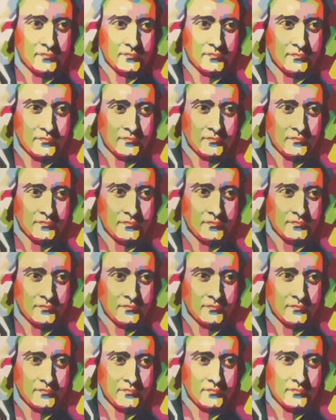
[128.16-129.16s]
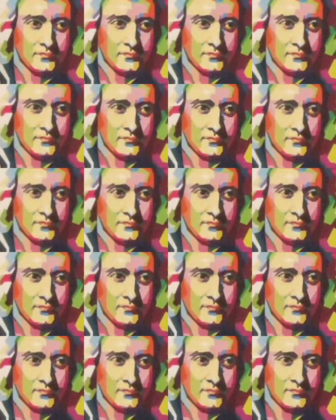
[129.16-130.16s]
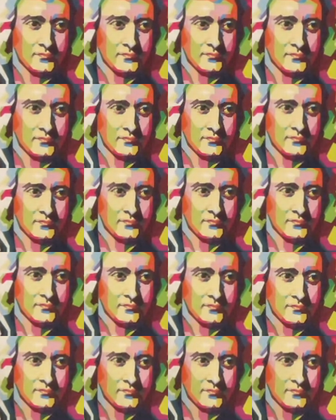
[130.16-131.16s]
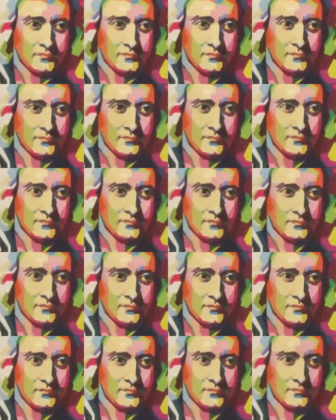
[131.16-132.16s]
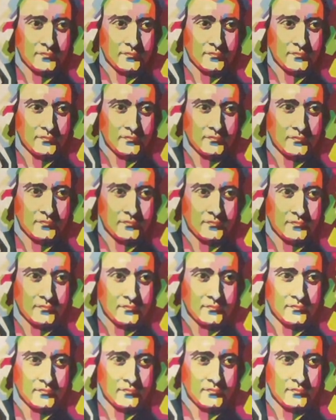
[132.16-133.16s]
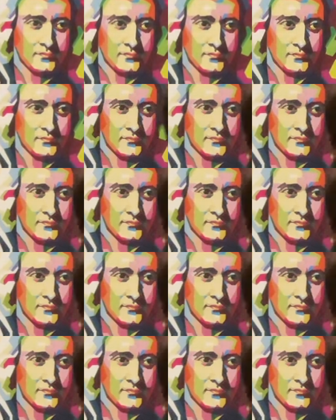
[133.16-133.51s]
(not speaking)